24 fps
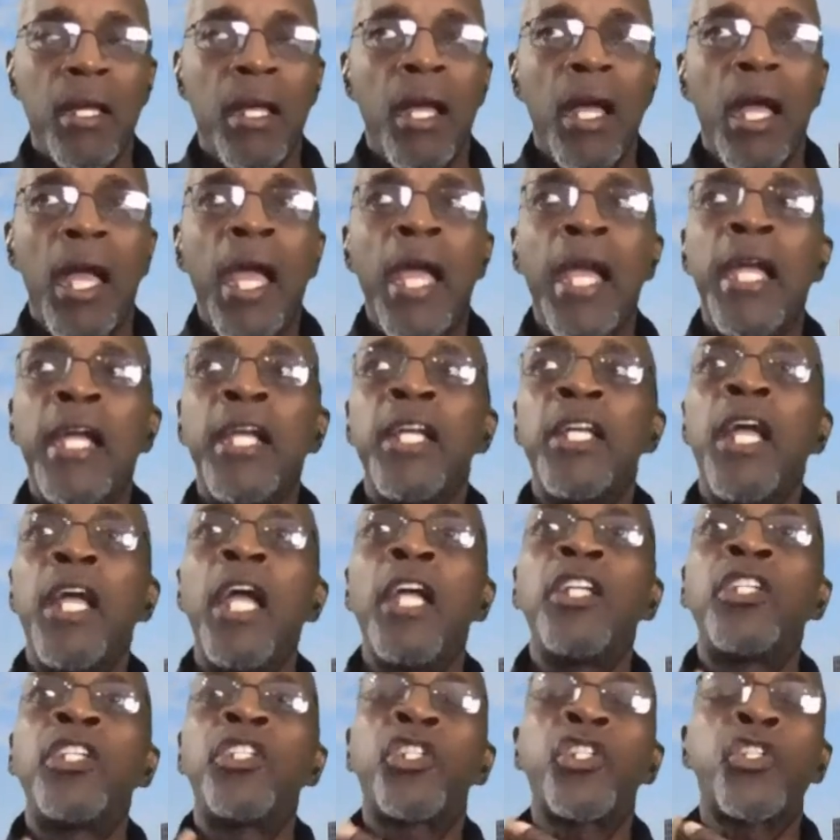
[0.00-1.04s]

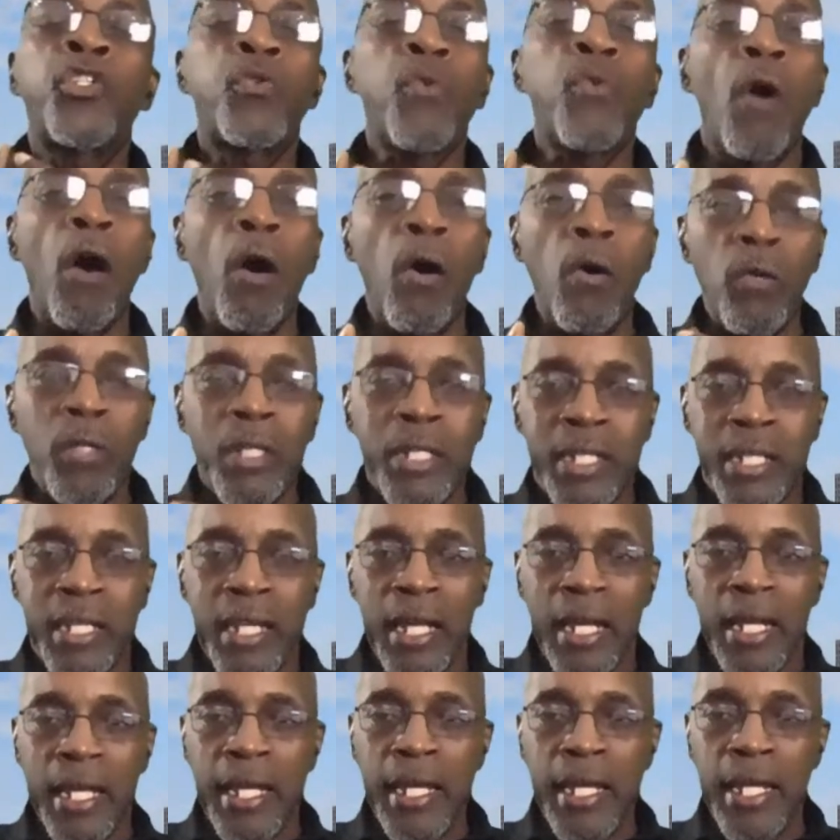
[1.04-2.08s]
a strong
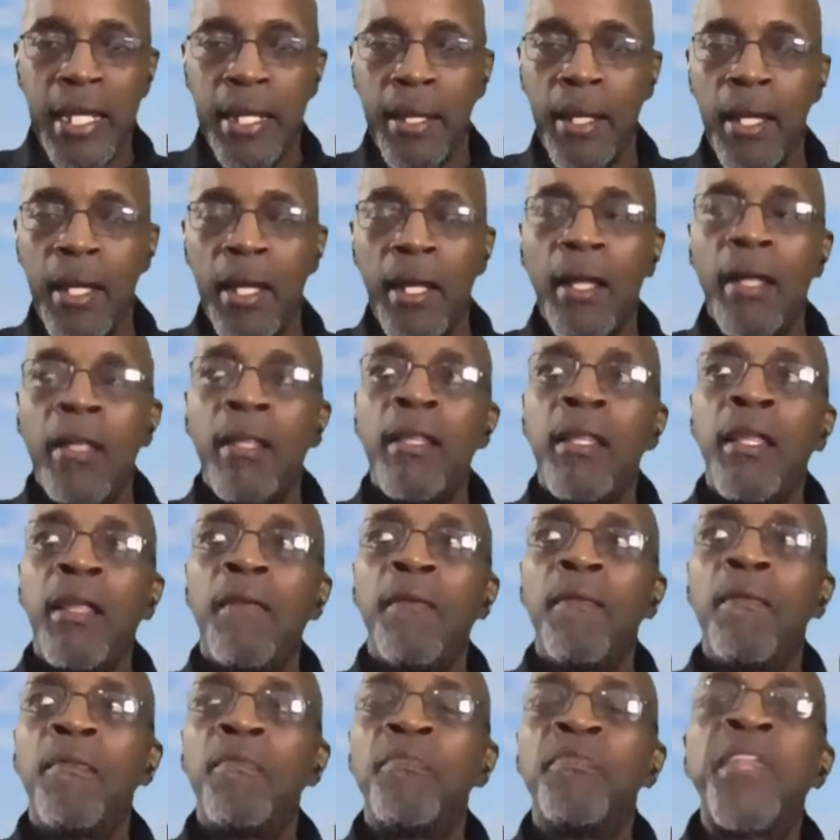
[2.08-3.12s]
city
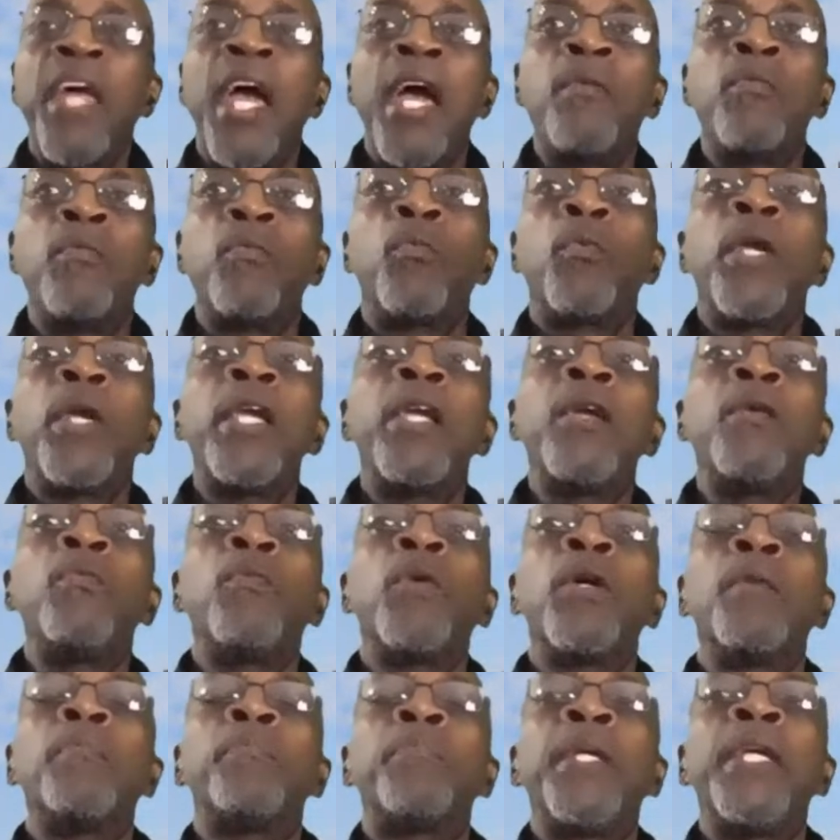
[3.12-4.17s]
that we
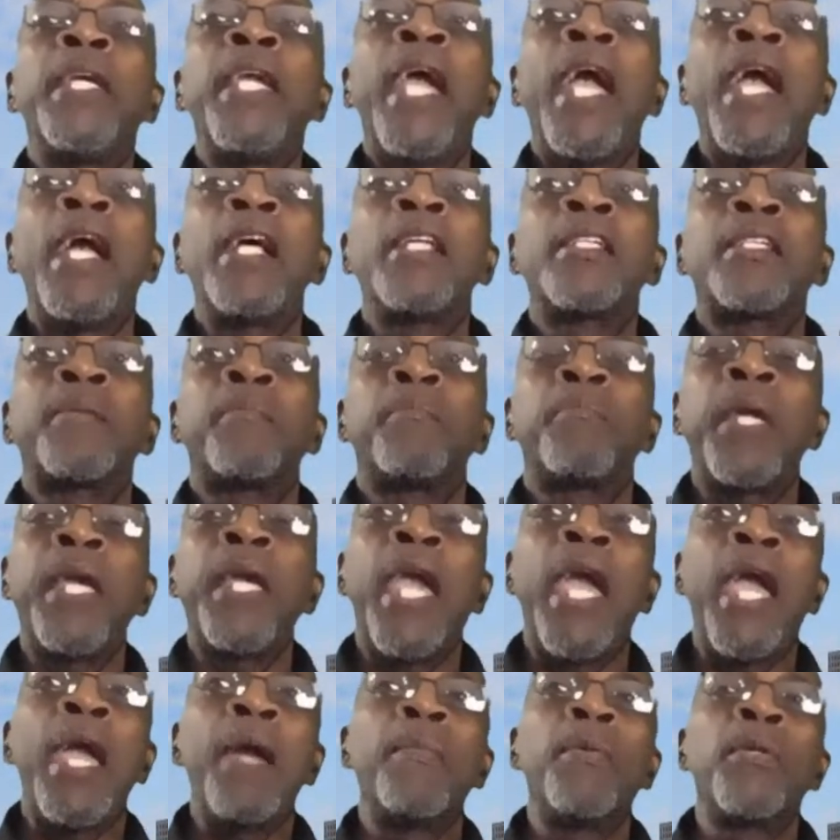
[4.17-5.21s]
will be
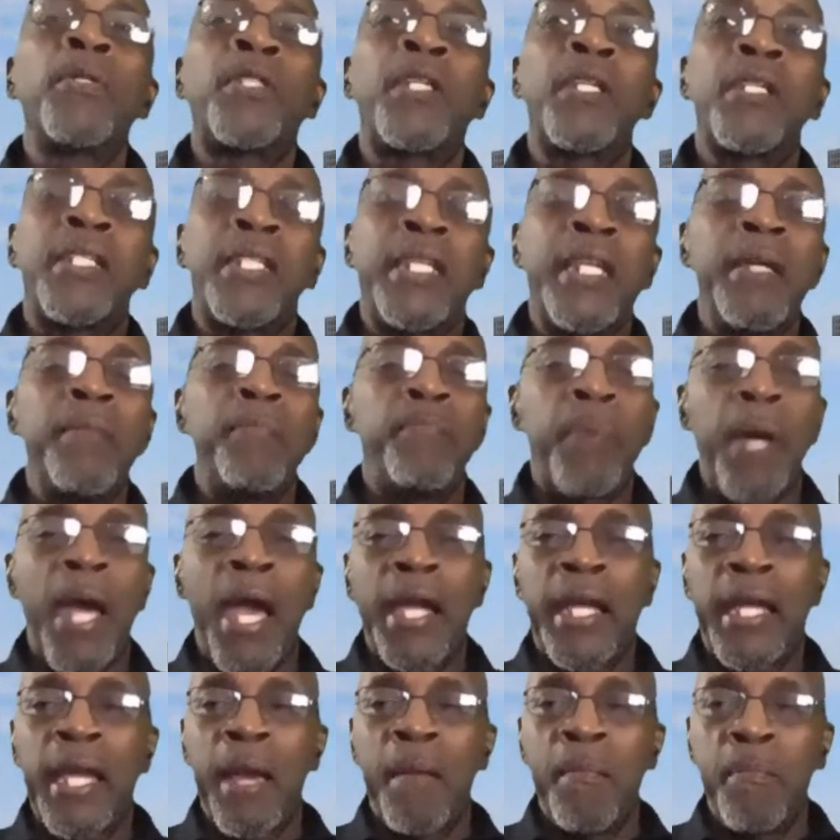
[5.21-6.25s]
able to sit
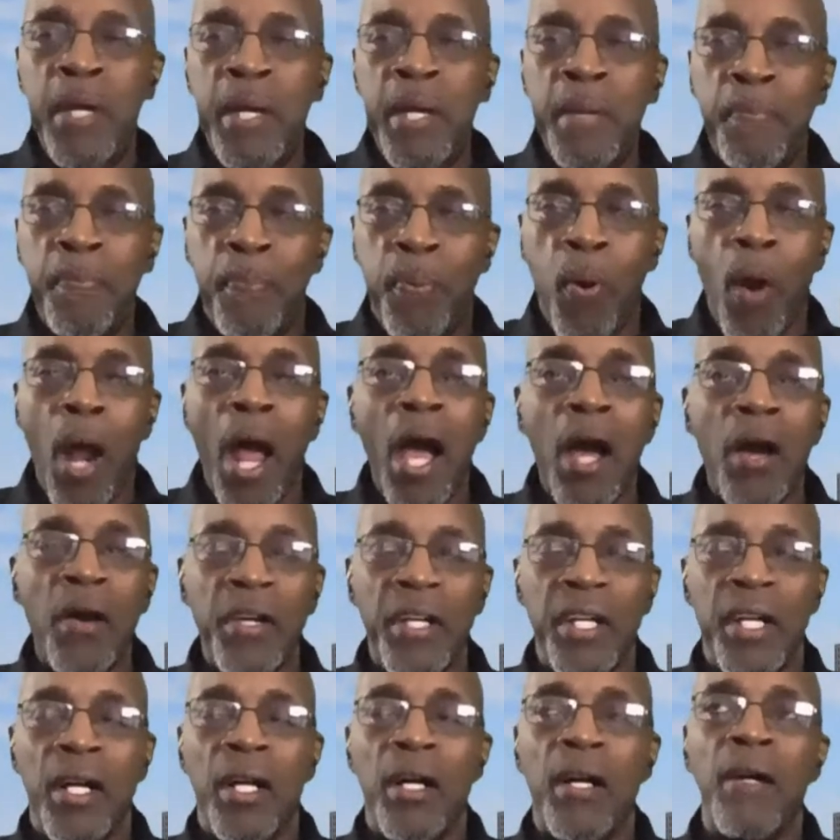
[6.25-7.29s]
back and be proud
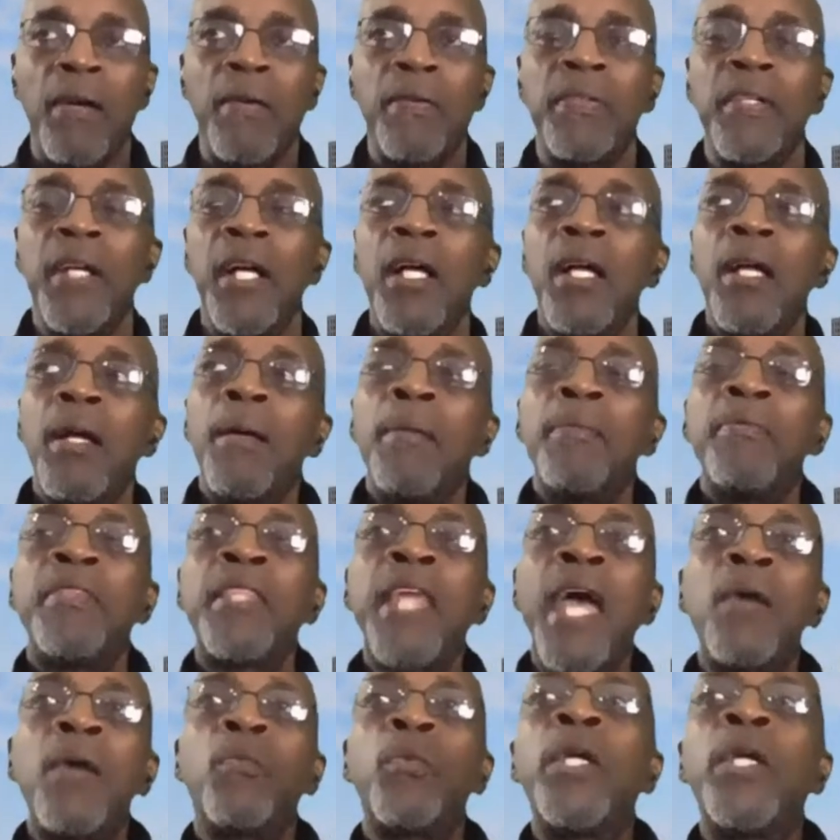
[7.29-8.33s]
of,
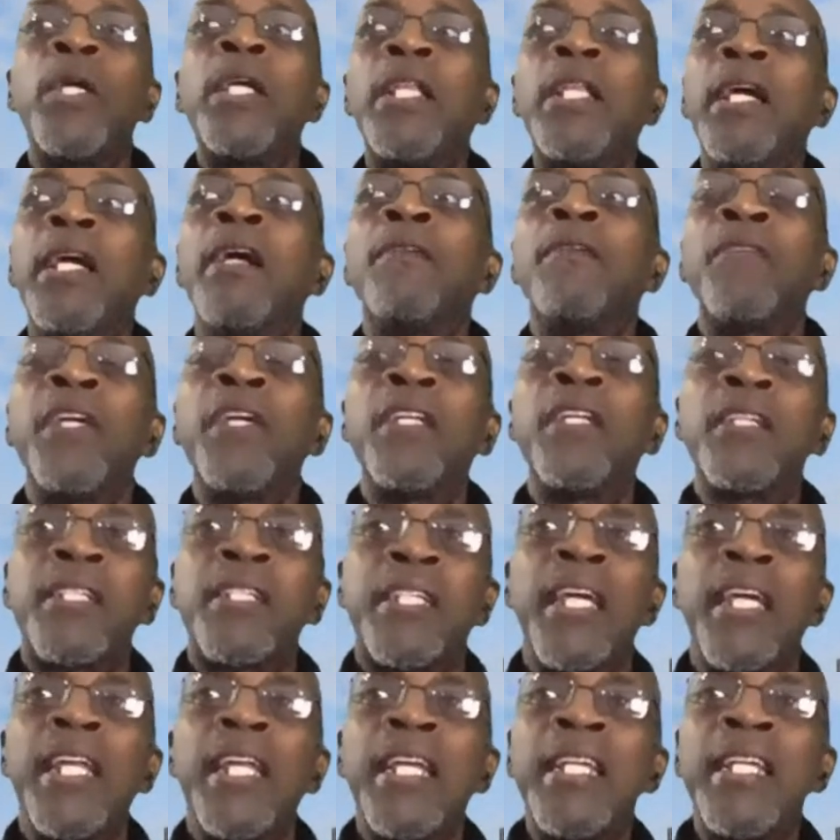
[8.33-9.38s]
that we live in a
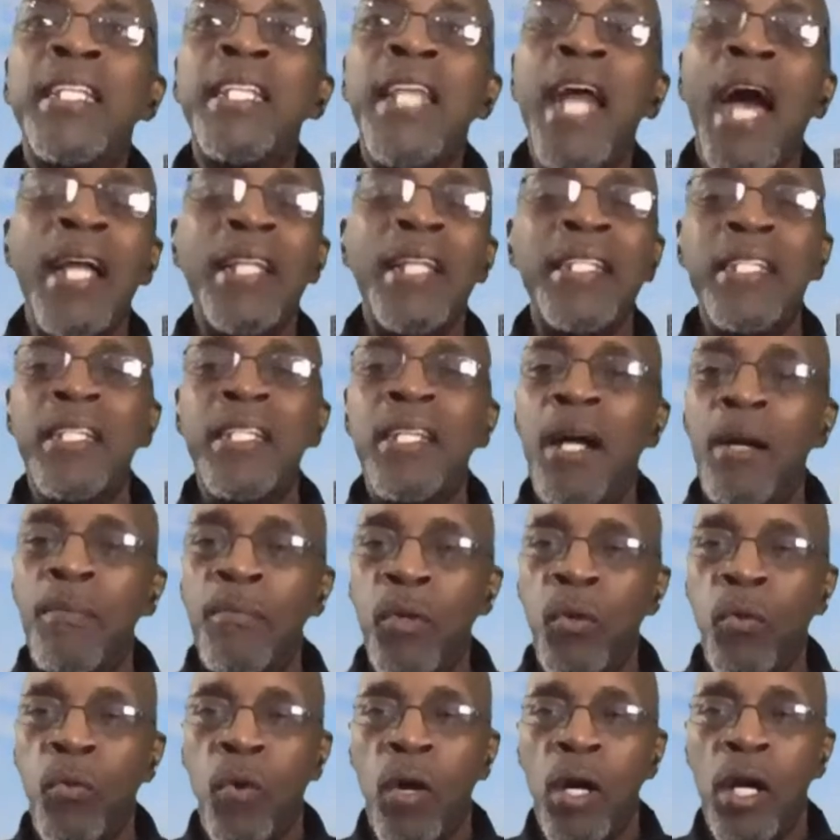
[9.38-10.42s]
city not
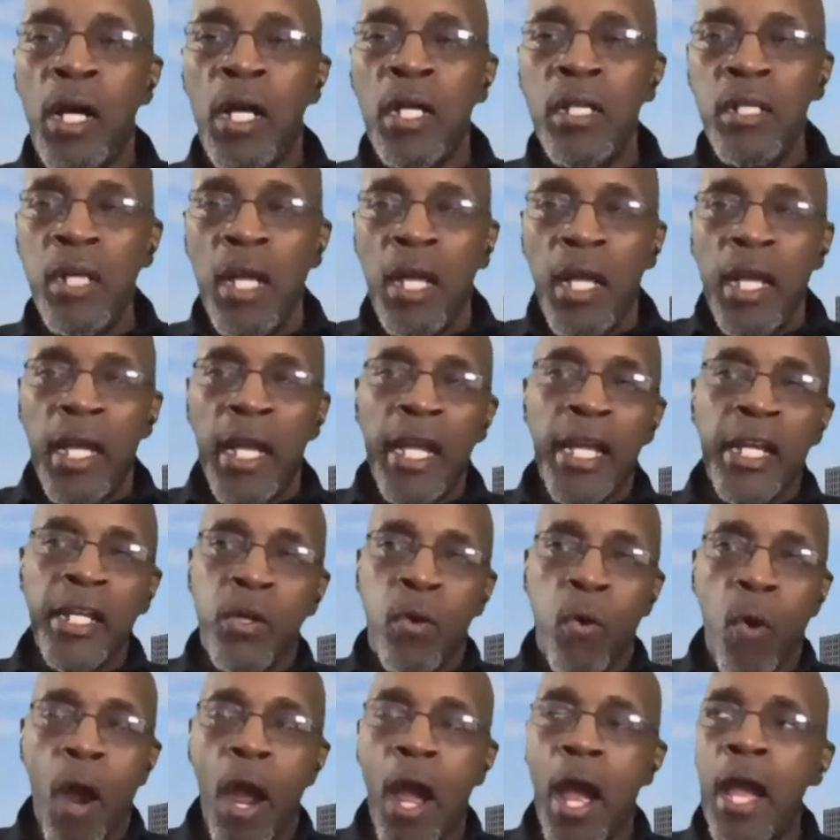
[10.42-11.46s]
number one in
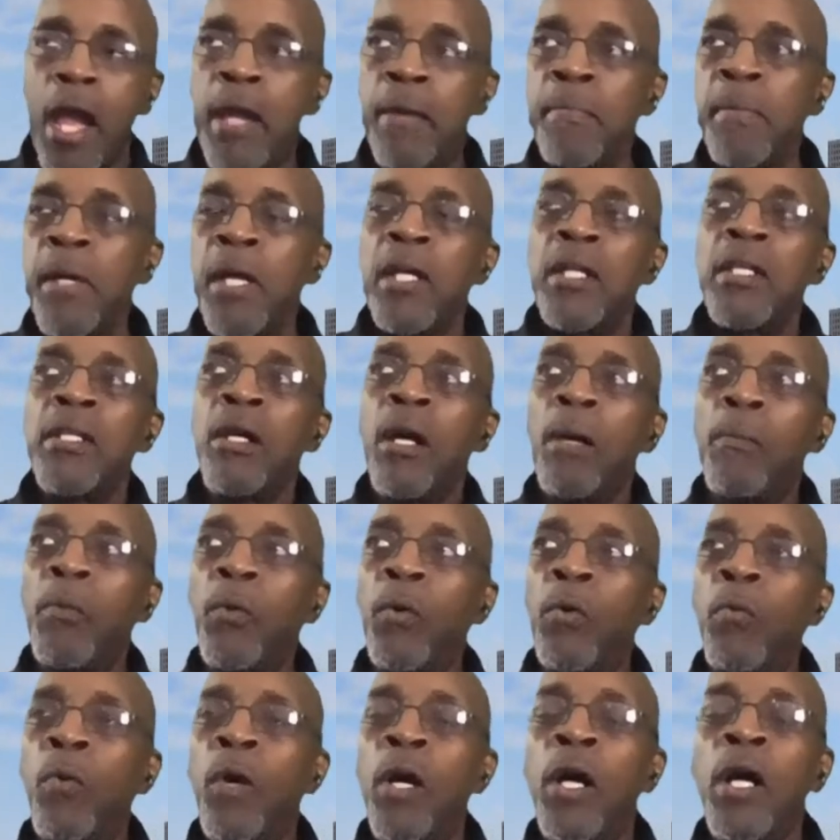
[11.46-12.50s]
crime,
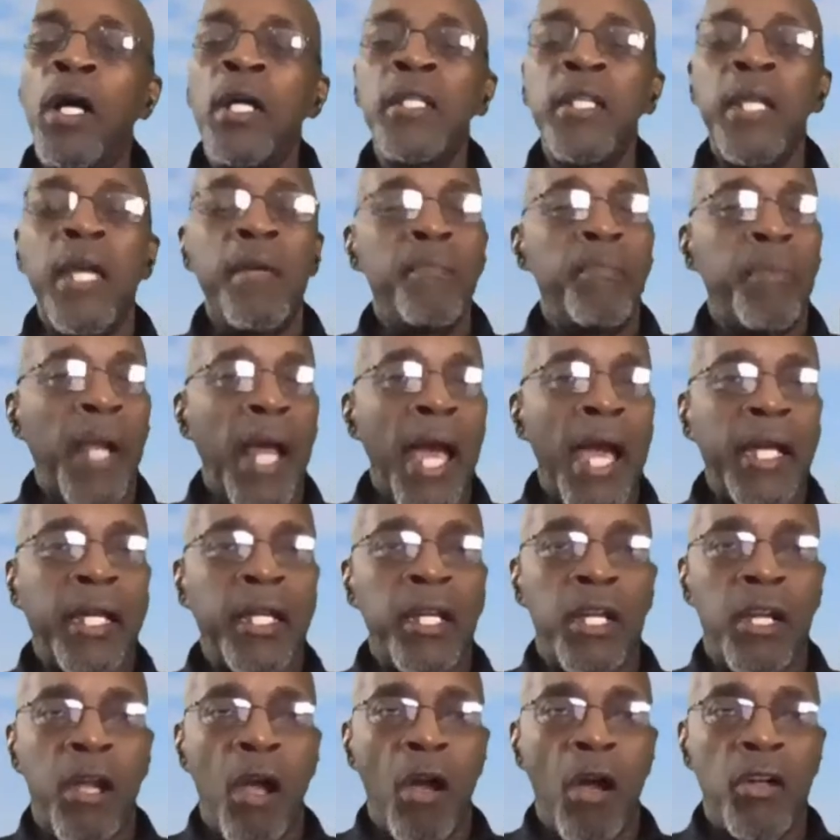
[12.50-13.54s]
number one in black
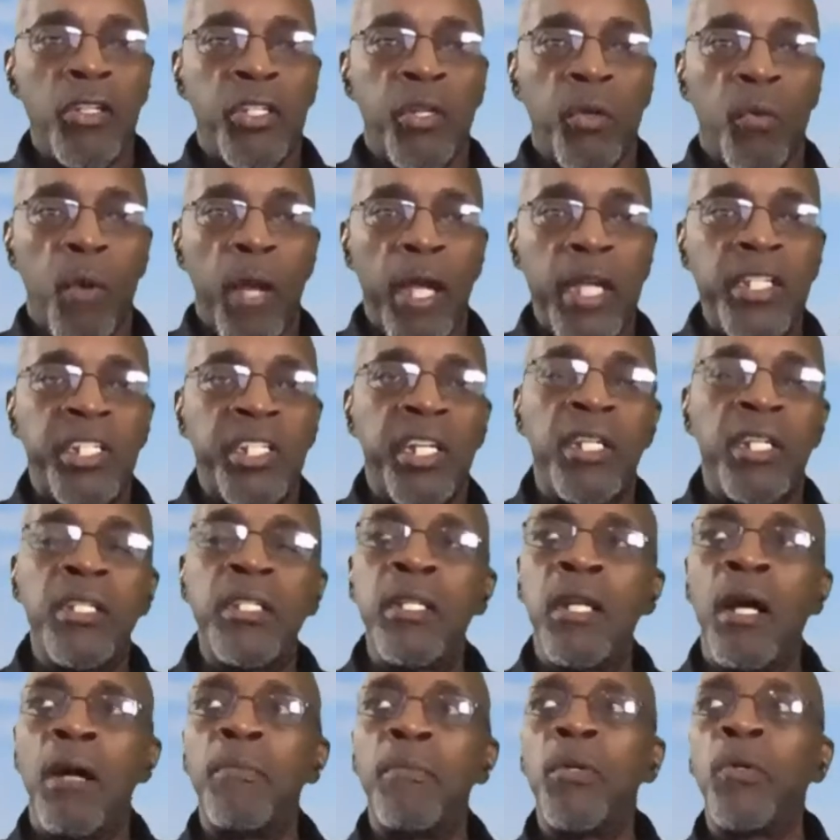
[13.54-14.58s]

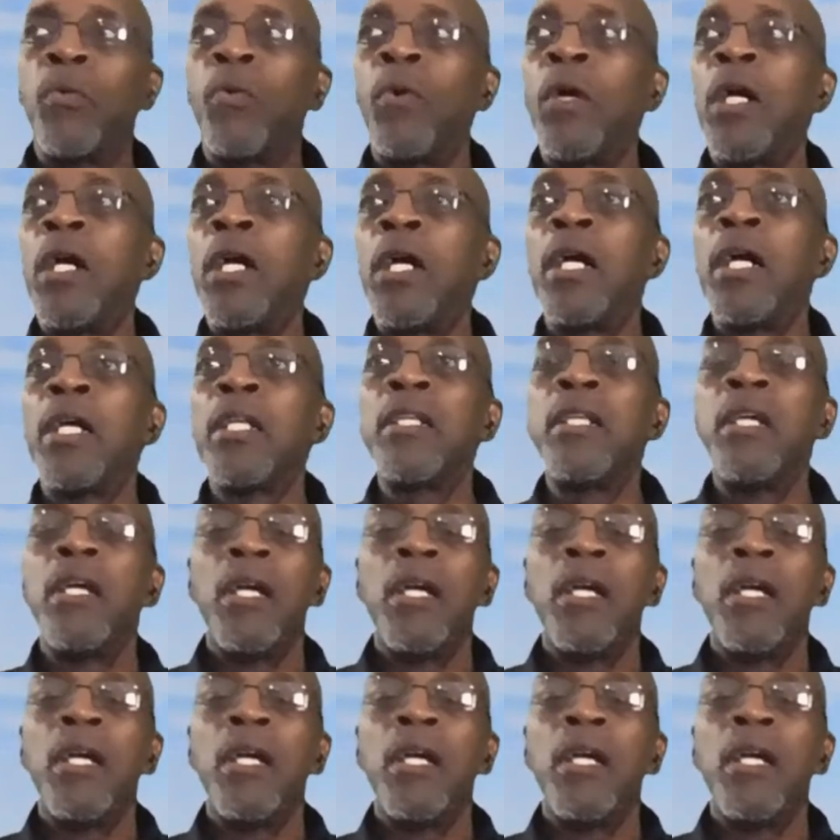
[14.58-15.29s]
incarceration, number one